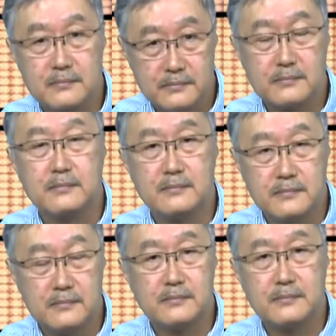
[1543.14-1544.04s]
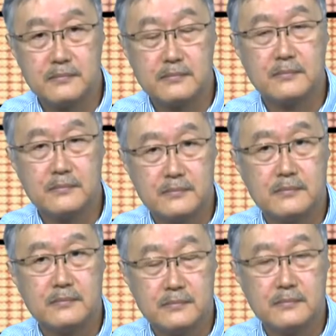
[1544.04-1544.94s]

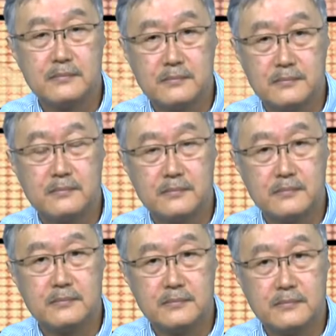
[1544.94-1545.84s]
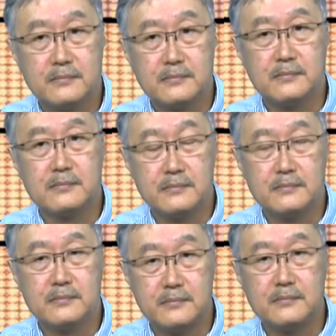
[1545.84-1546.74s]

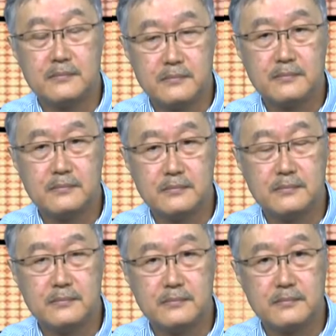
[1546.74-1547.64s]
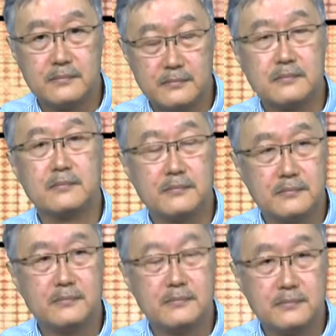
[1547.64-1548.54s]

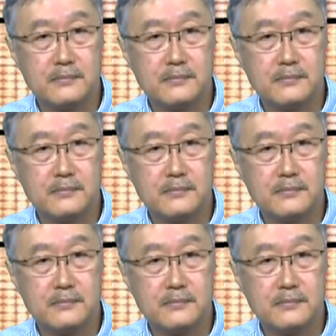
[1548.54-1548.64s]
[no speech]